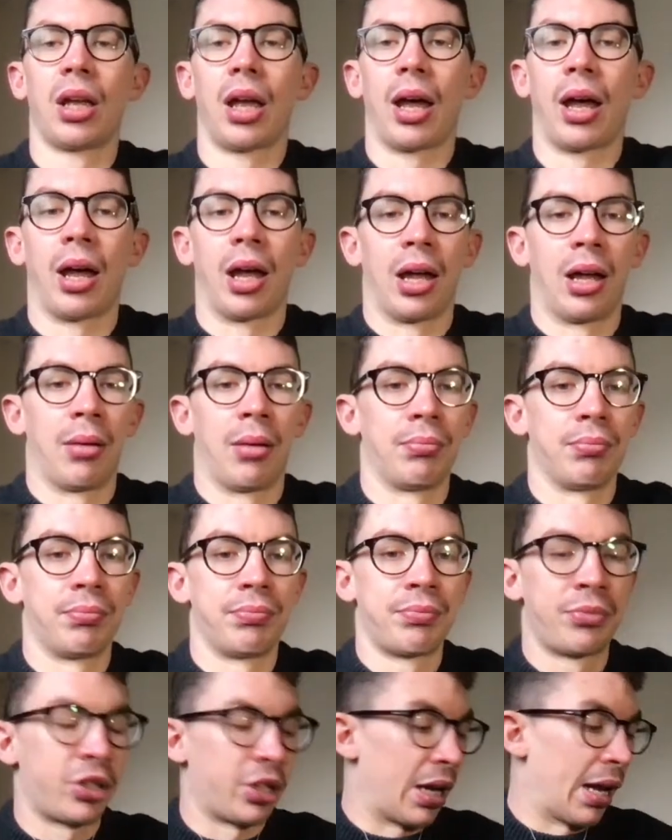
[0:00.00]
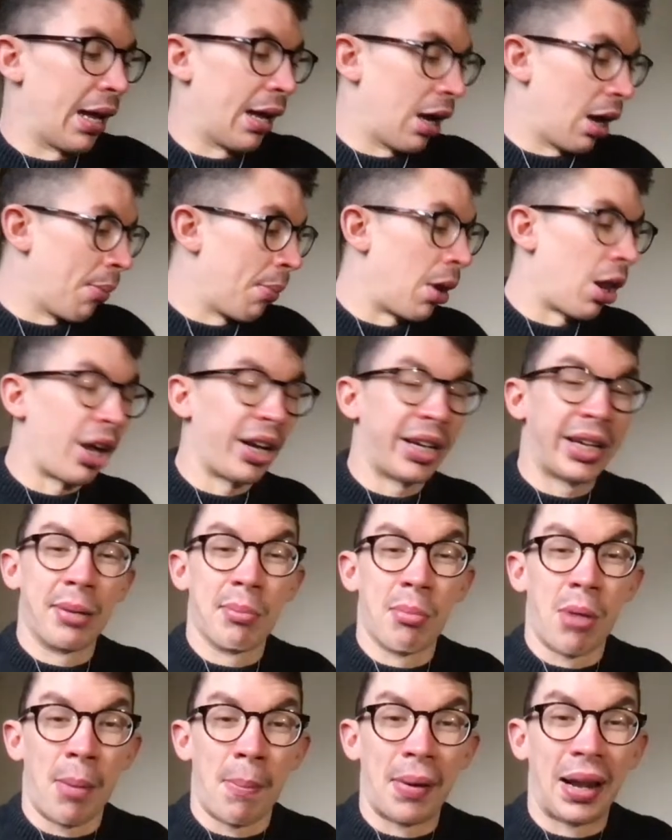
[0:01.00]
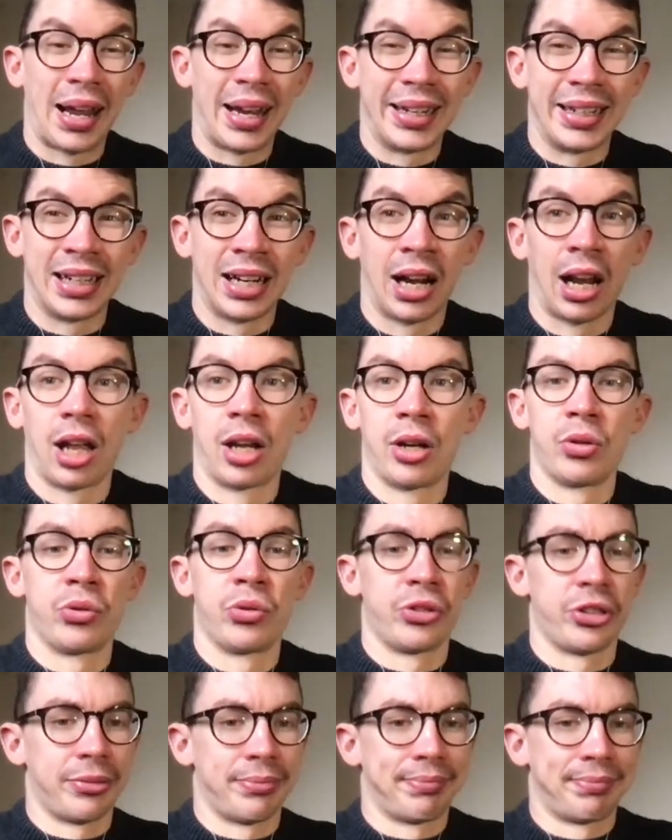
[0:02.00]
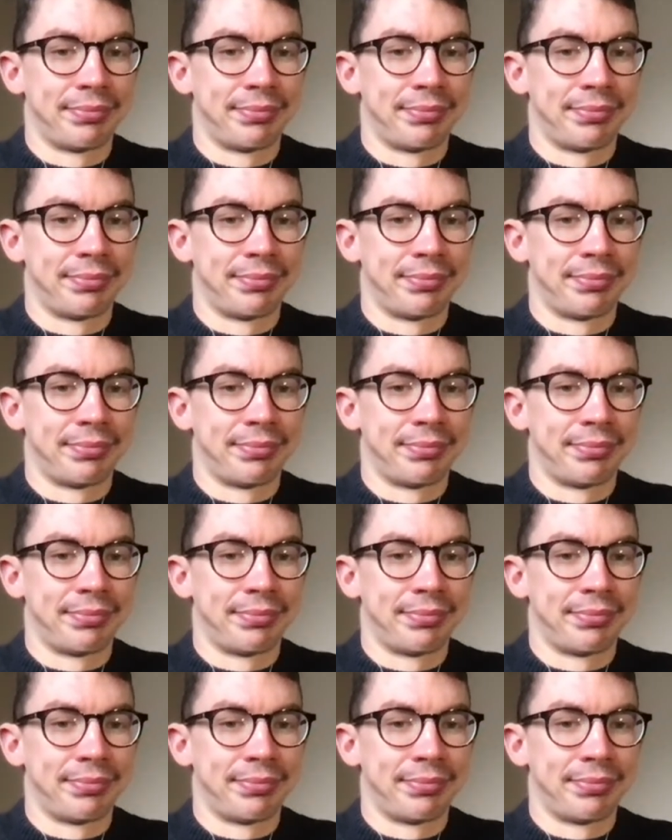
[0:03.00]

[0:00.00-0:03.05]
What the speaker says: So yeah, I'm liking my plain clothes.